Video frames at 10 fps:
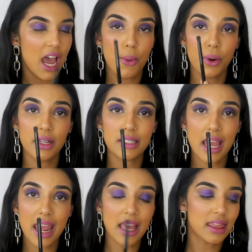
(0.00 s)
And we're gonna
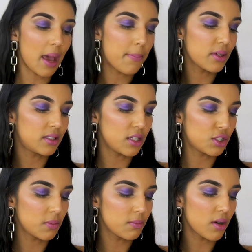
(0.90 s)
take that
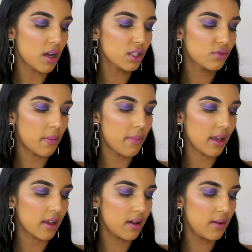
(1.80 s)
precision brush from
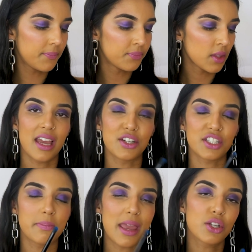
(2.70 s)
Mecca and
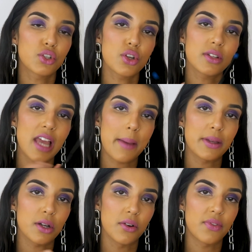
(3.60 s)
just make sure you're
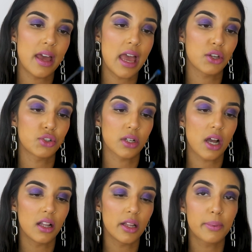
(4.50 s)
tapping off that extra
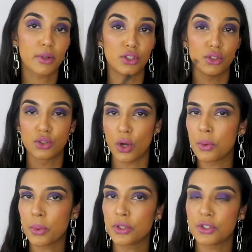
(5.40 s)
color because you
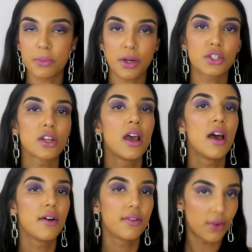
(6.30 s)
don't want too much
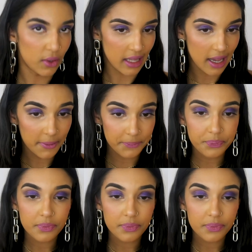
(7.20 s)
fallout.